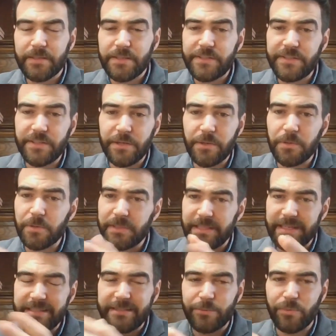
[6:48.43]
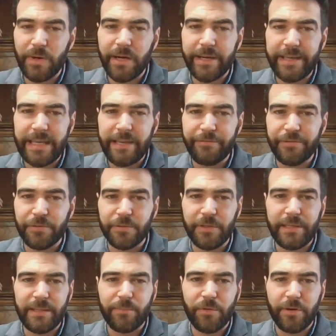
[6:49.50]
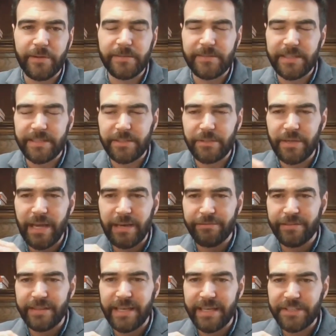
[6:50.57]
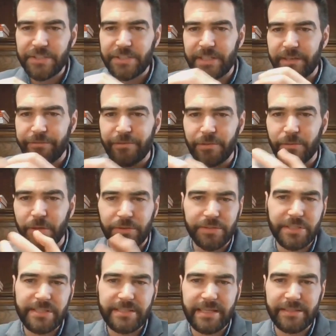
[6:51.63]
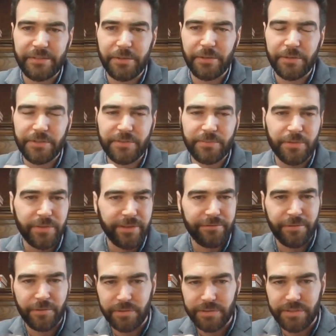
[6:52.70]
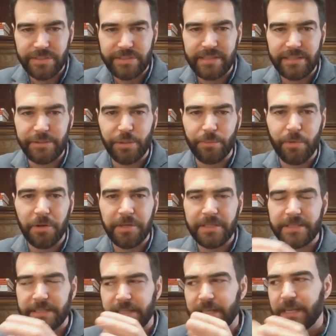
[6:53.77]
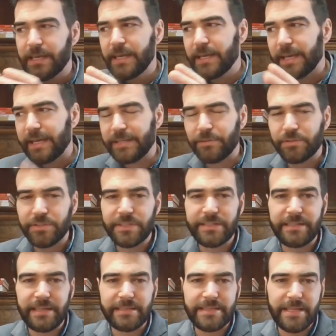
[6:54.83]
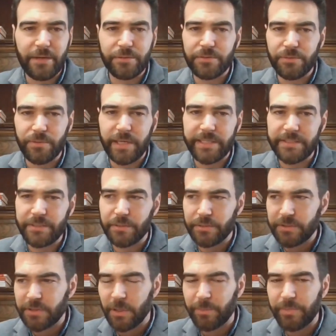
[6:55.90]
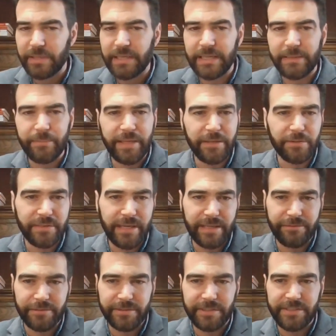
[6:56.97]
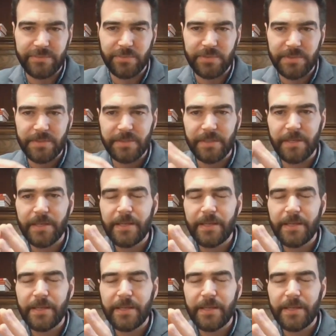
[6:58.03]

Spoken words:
So that's why if you're good at marketing, you have an edge. If you understand your customer, if you understand your marketing, and you understand how to write good copy and make good advertisements.